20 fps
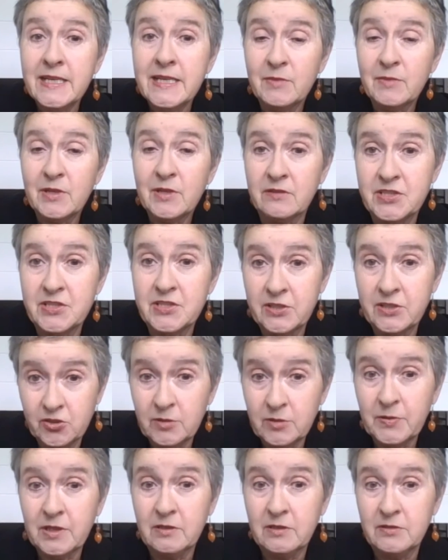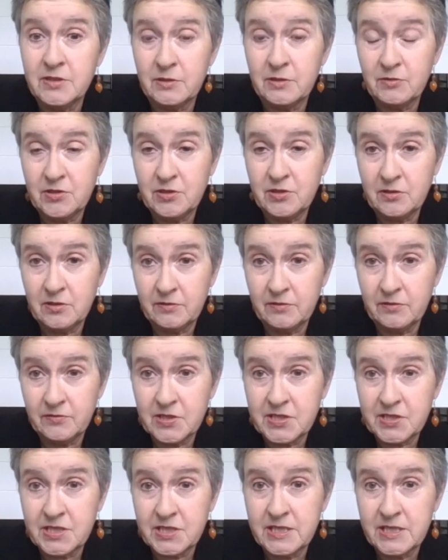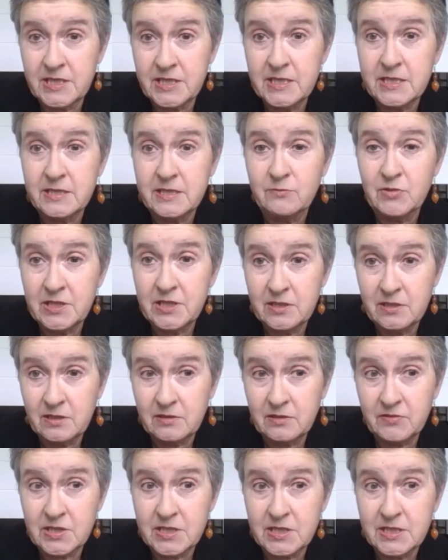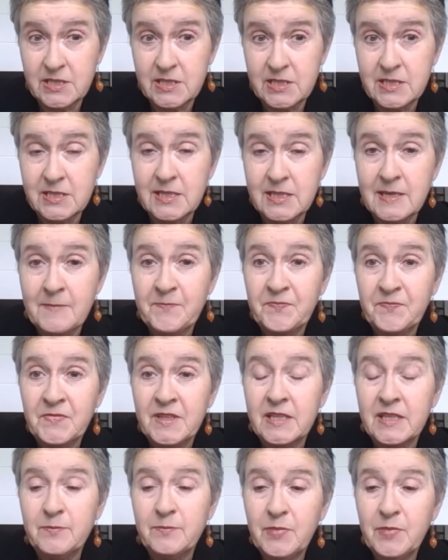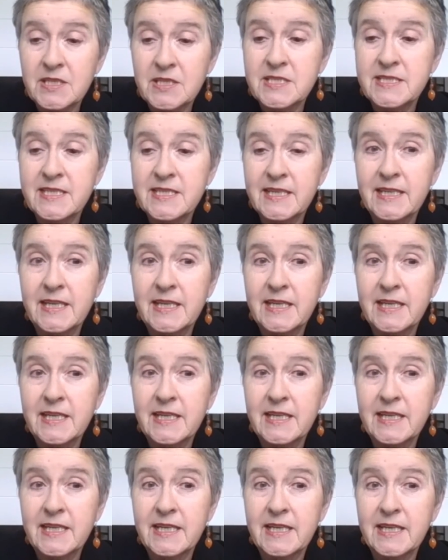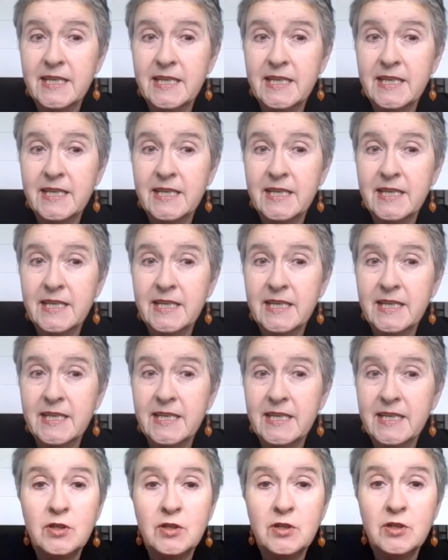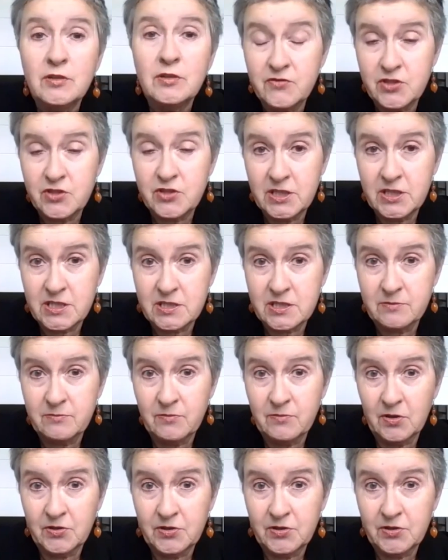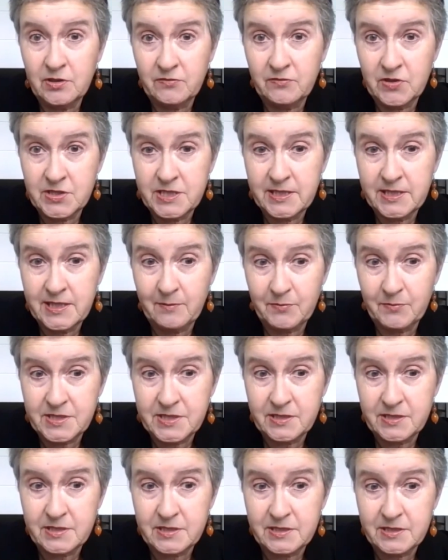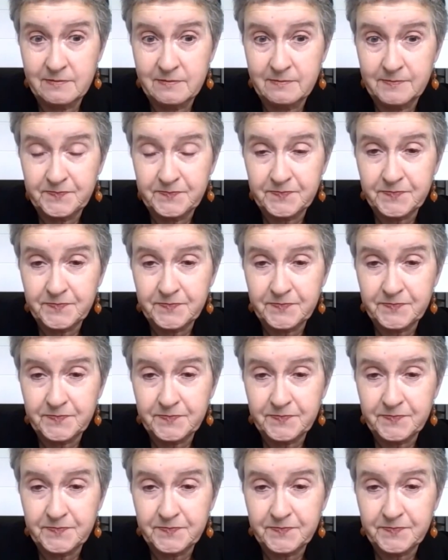in the minority in Europe, including within universities, yet the past decade shows a growing profile of Shiism on university campuses.